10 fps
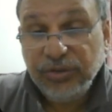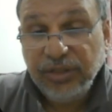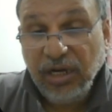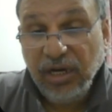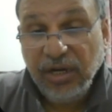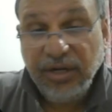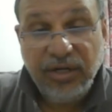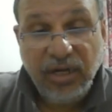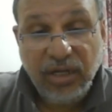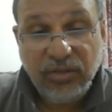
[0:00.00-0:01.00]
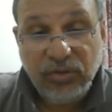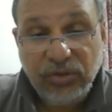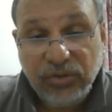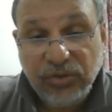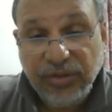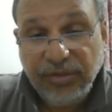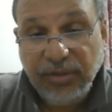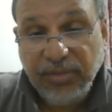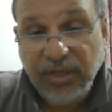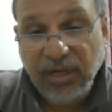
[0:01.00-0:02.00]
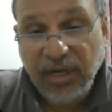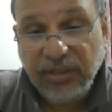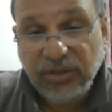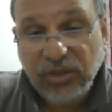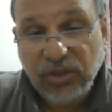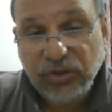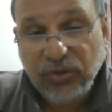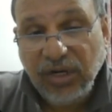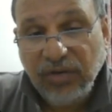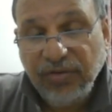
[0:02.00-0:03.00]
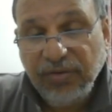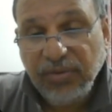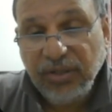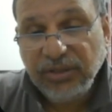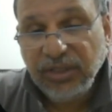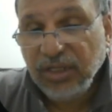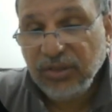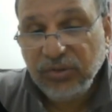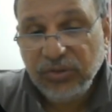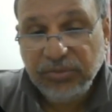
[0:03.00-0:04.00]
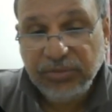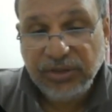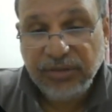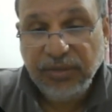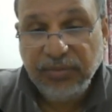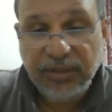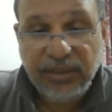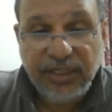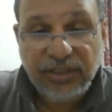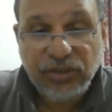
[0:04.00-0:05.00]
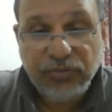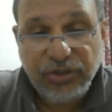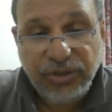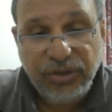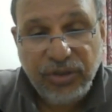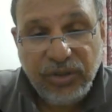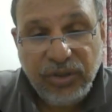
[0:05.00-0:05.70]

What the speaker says: R and R2, you should remember R is equal to R1 plus R2. You must remember that expression.